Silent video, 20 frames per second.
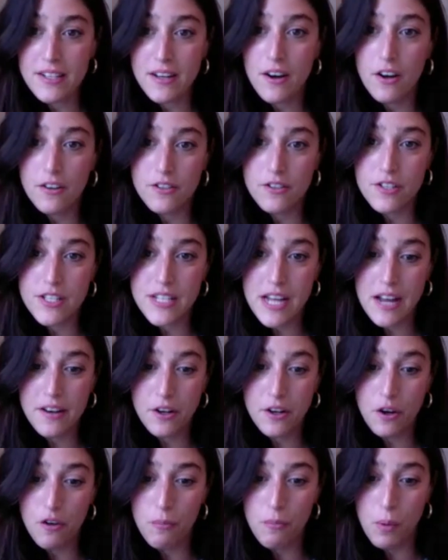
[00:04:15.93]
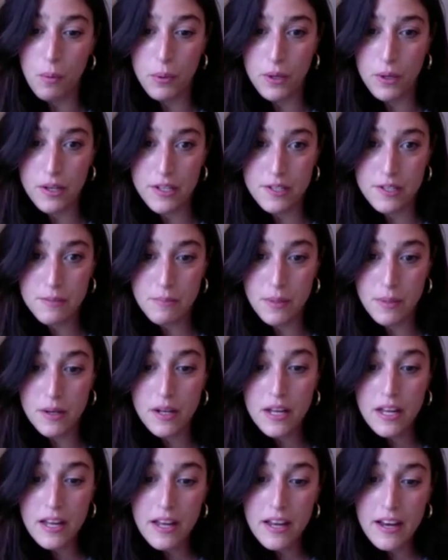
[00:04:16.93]
understanding of populism
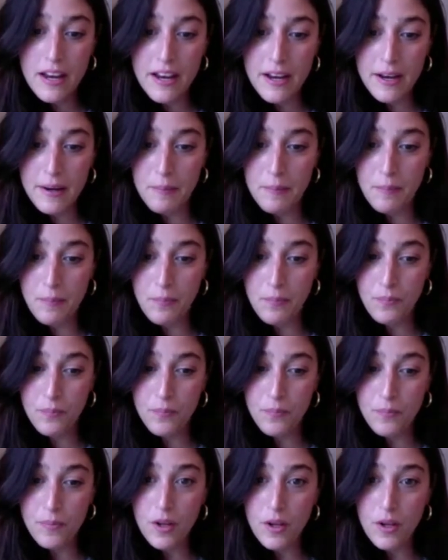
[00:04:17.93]
um,